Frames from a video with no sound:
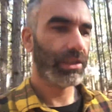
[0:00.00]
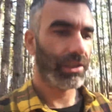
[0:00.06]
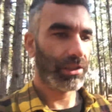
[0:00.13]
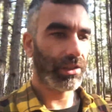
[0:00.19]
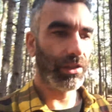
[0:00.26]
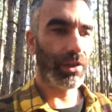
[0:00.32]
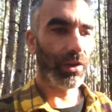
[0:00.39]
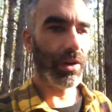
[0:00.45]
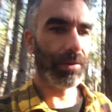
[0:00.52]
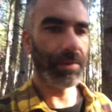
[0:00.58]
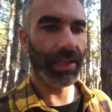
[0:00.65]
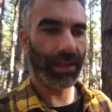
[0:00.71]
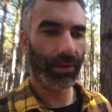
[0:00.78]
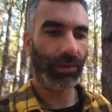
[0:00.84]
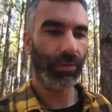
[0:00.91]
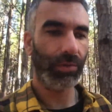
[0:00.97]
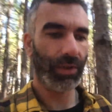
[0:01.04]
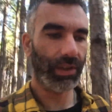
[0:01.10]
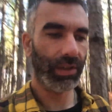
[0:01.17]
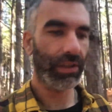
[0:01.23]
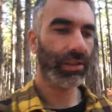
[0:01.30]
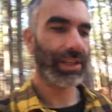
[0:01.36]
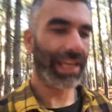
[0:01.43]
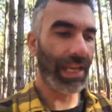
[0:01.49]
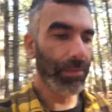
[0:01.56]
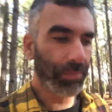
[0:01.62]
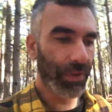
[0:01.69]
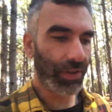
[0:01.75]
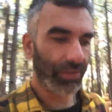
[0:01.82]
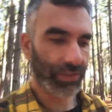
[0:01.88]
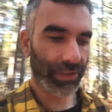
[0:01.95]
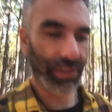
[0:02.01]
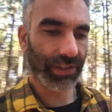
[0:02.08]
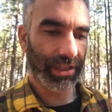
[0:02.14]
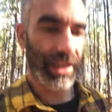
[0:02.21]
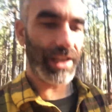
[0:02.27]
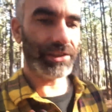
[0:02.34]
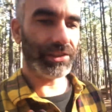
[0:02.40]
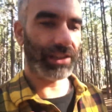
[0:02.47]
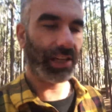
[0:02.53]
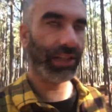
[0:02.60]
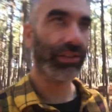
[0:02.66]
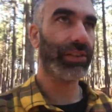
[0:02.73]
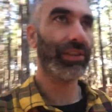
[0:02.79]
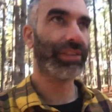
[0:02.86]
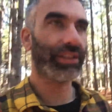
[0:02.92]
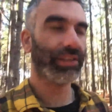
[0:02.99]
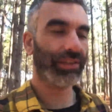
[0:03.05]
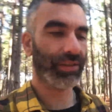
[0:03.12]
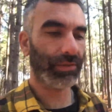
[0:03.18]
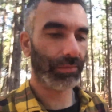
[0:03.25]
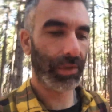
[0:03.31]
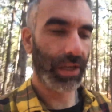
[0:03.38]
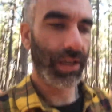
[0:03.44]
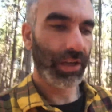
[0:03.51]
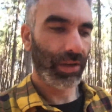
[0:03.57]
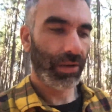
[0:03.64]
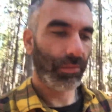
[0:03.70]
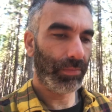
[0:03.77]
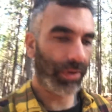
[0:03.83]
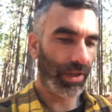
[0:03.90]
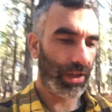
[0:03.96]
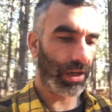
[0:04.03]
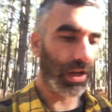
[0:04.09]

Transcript: You know, I mean, I would want to keep those in the education system, but